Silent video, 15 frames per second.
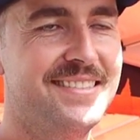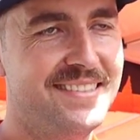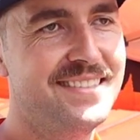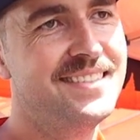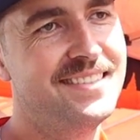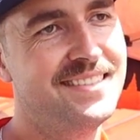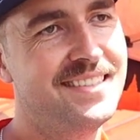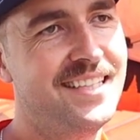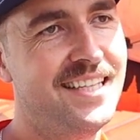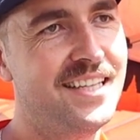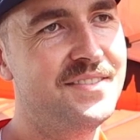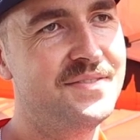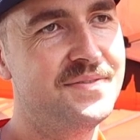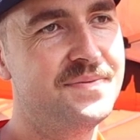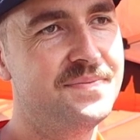Uh,
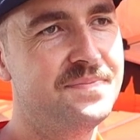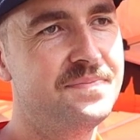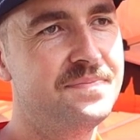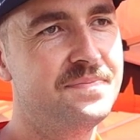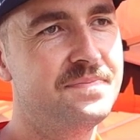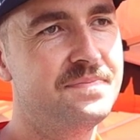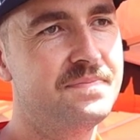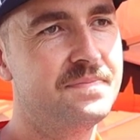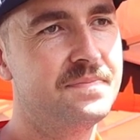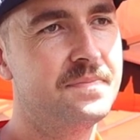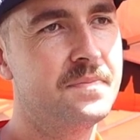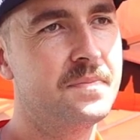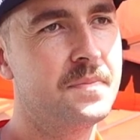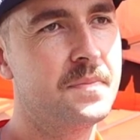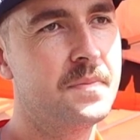yeah. And what are your
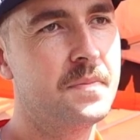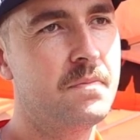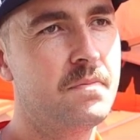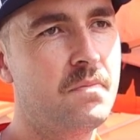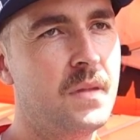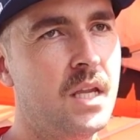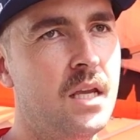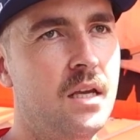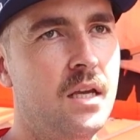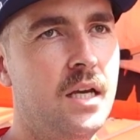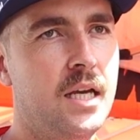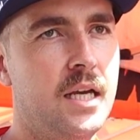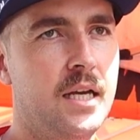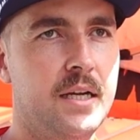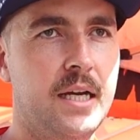expectations
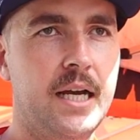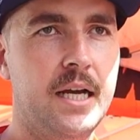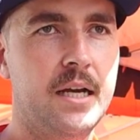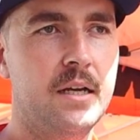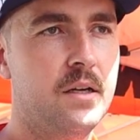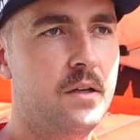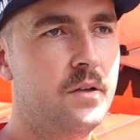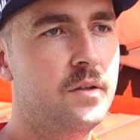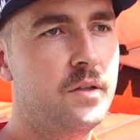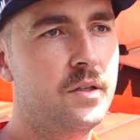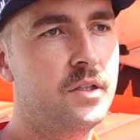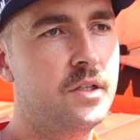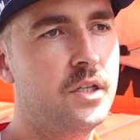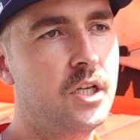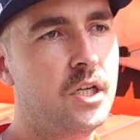in terms uh, of the
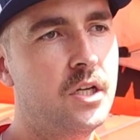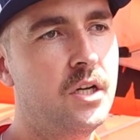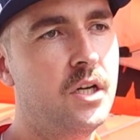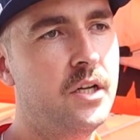racing itself?